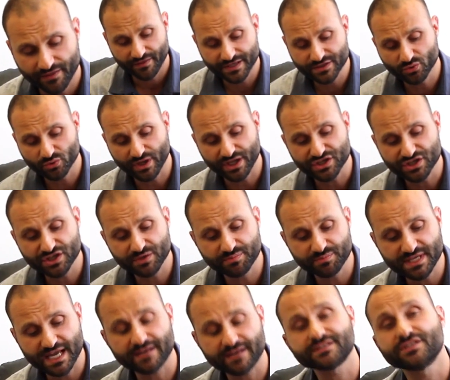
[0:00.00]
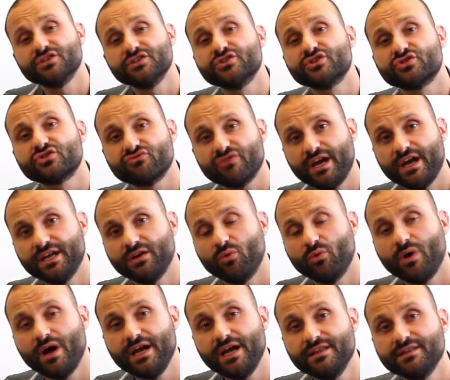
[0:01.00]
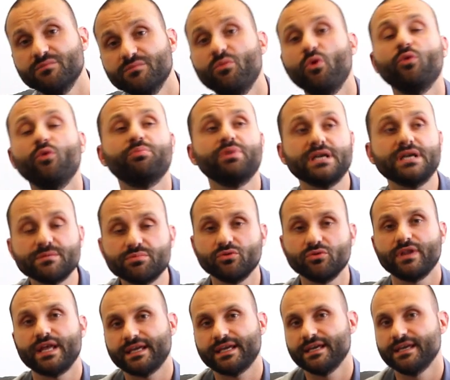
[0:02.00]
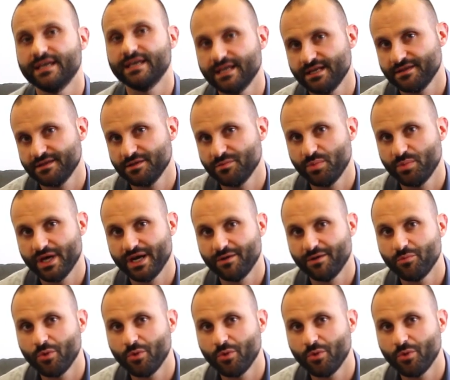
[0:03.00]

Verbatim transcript: This will get shipped out to you straight away, and the more people that can get it, the better.